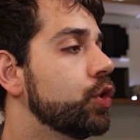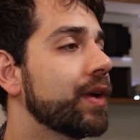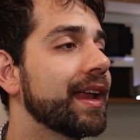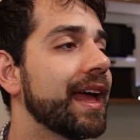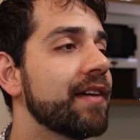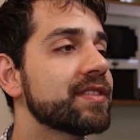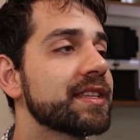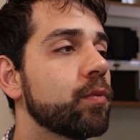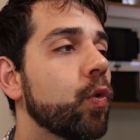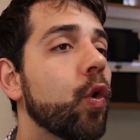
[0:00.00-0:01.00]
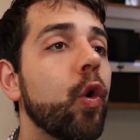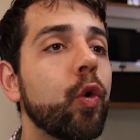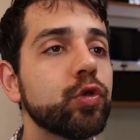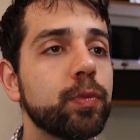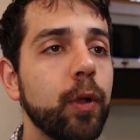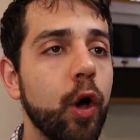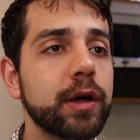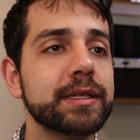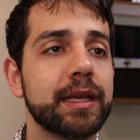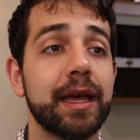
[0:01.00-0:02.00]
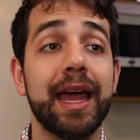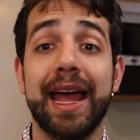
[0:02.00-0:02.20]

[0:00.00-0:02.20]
You can have some code blocks,